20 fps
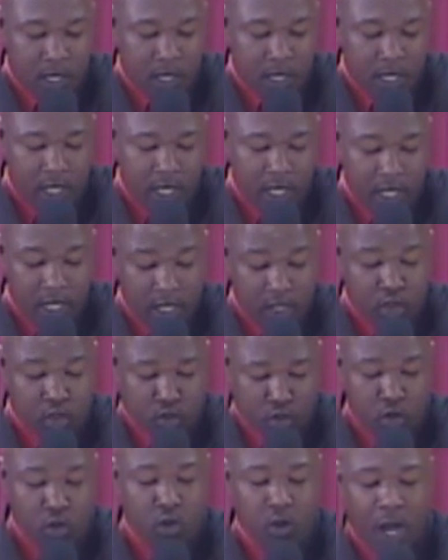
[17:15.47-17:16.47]
It is
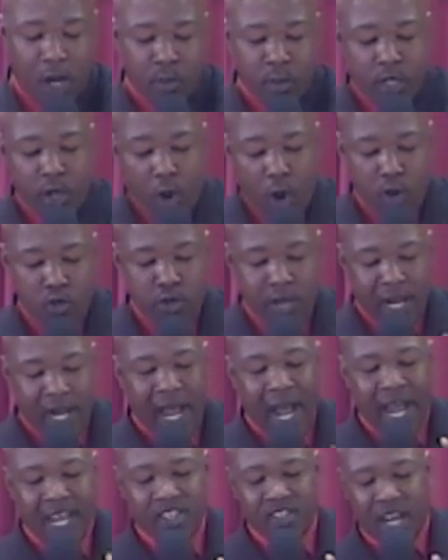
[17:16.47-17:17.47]
true, and we don't
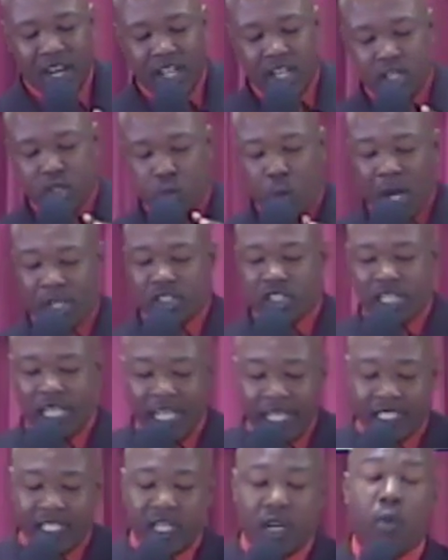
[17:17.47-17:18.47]
realize that is what's
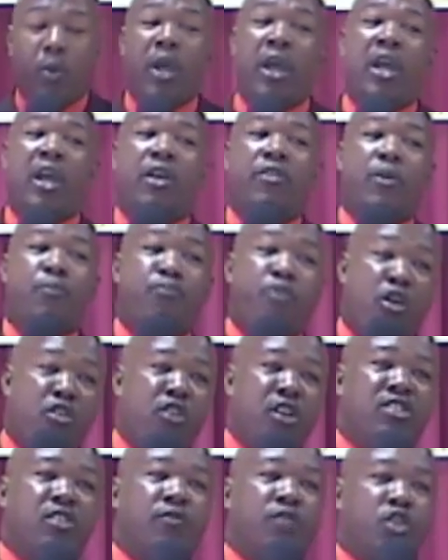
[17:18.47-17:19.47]
eating away the
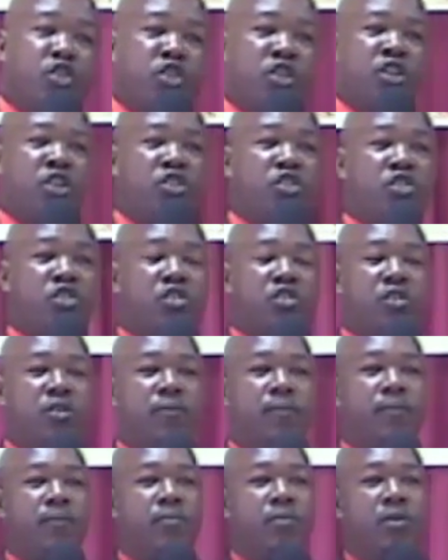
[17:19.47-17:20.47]
progress of the church.
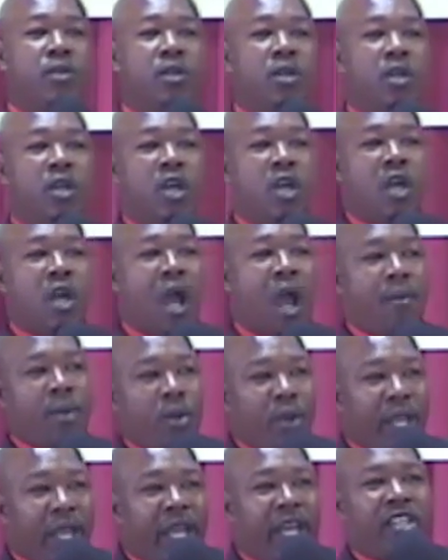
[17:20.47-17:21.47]
I mean,
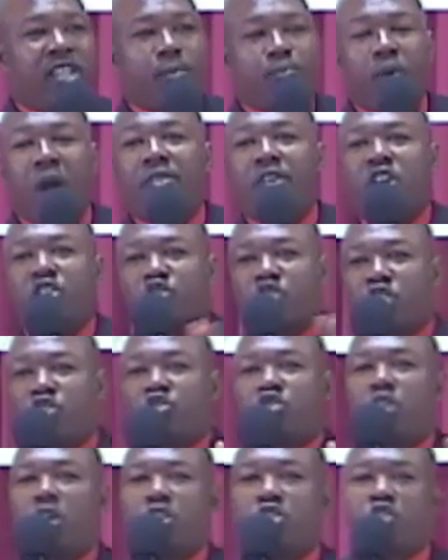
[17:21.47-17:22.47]
we hate a brother or
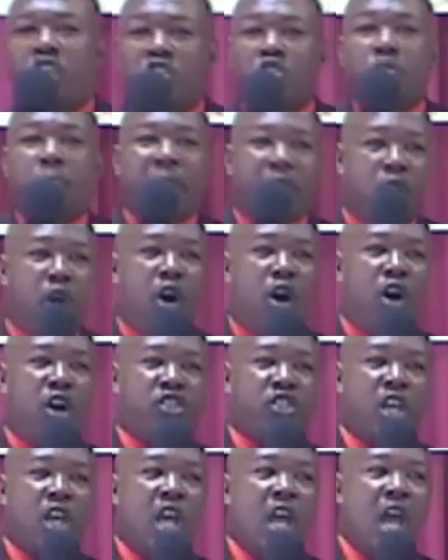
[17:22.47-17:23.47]
sister just
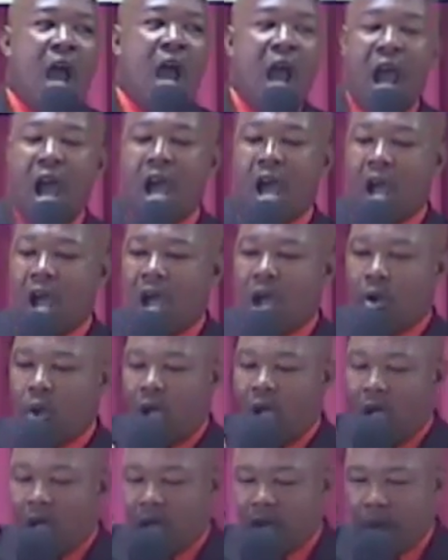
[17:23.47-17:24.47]
because
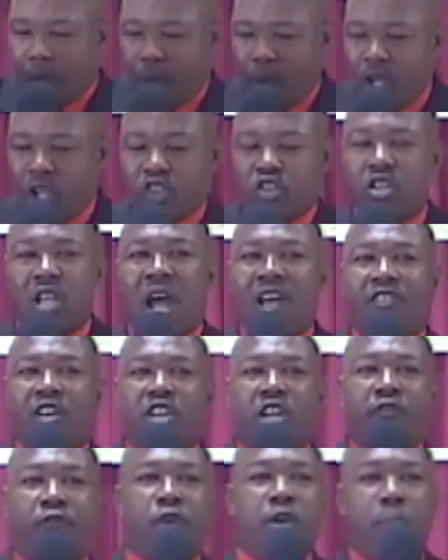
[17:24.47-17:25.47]
I, the person have a
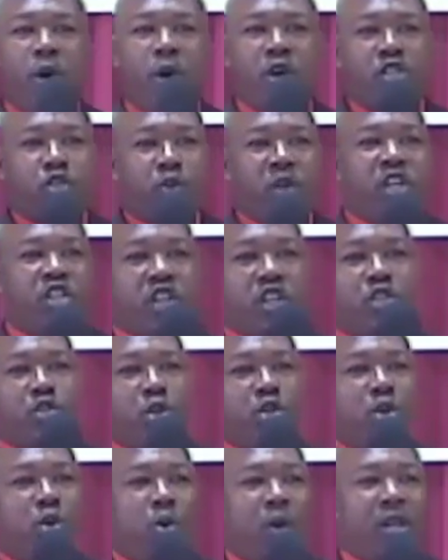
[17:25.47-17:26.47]
different persuasion
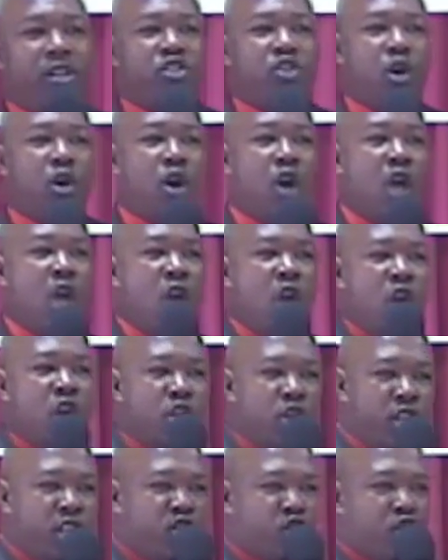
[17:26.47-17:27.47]
to you, and so
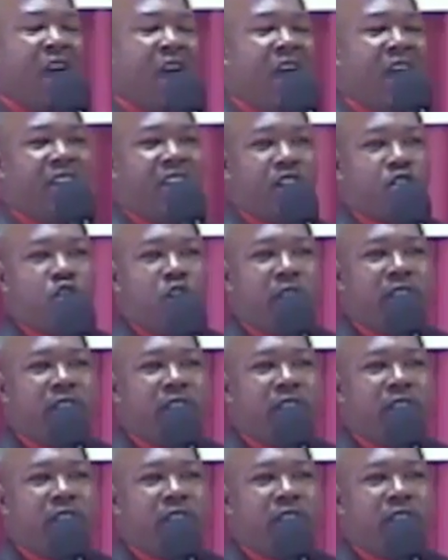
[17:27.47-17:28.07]
you decide that you're